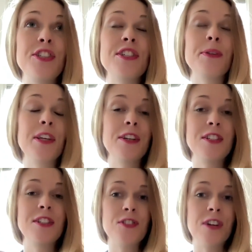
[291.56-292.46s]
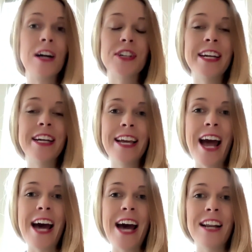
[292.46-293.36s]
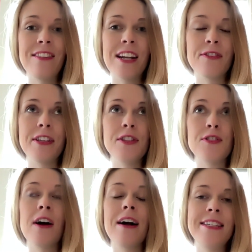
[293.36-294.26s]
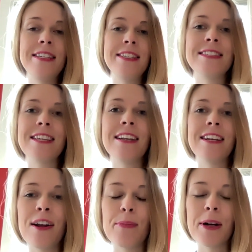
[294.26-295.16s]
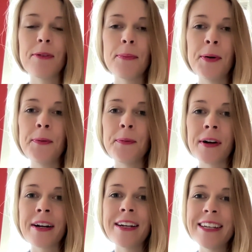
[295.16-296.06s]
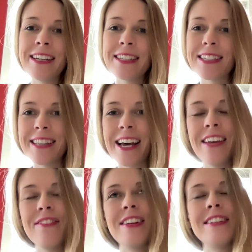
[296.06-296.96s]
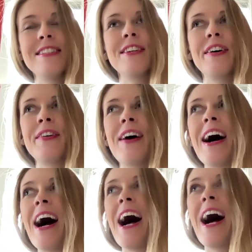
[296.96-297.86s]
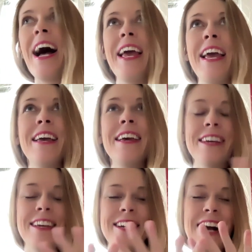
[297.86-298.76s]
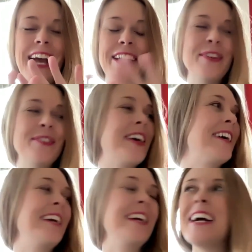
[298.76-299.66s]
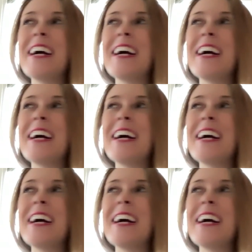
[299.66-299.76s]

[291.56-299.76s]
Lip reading: just really good at structuring and had a lot of really strong ideas on how to bring remote work to life. And so I go very